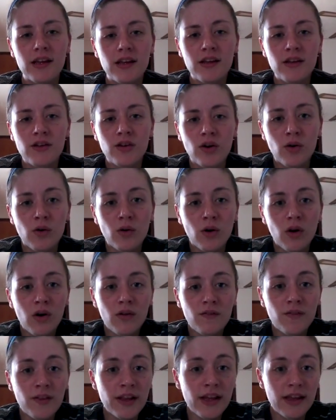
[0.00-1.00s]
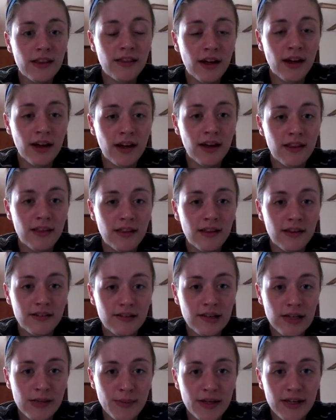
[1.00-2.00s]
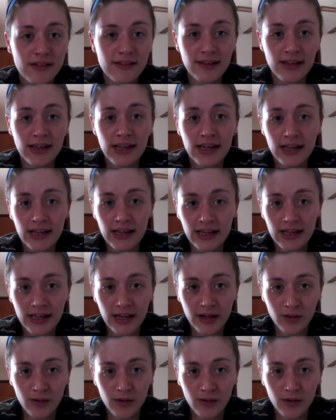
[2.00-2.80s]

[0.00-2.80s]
hopefully the DBT